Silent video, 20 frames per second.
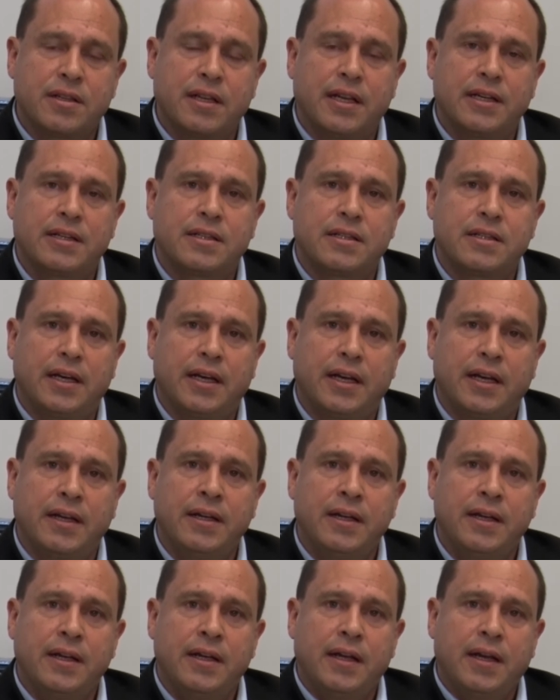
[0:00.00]
that
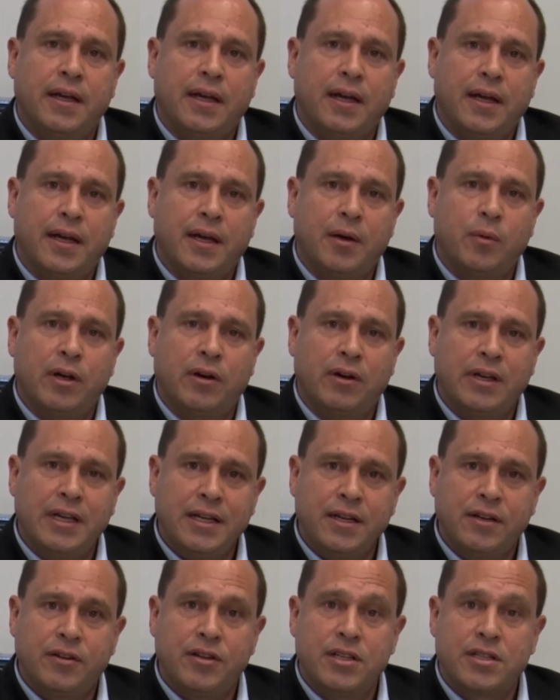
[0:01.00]
we are
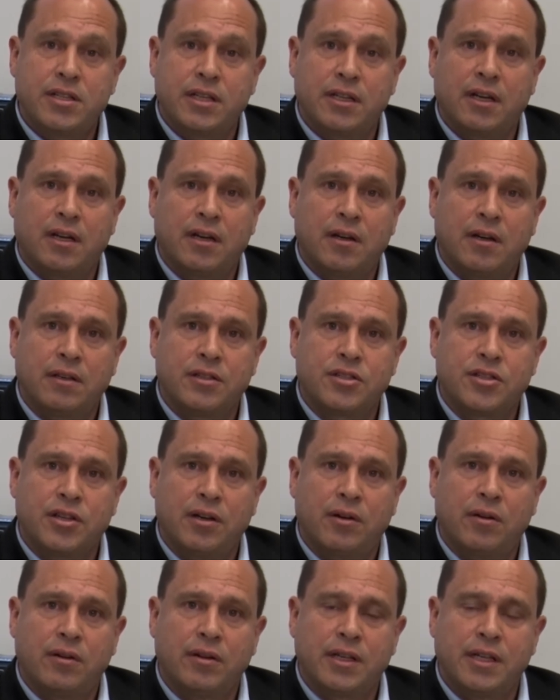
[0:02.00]
increasing our
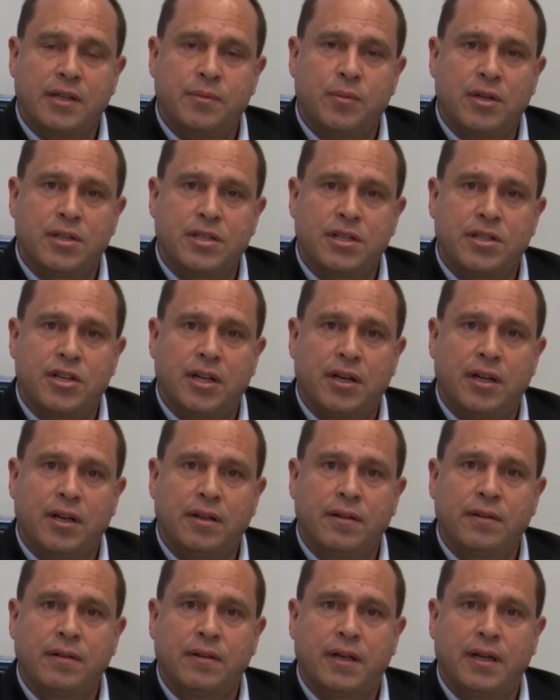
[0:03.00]
shareholding in
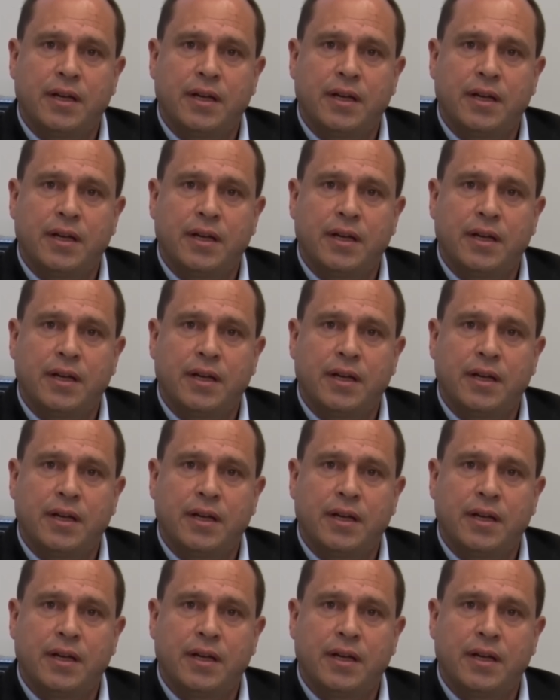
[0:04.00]
Monticello.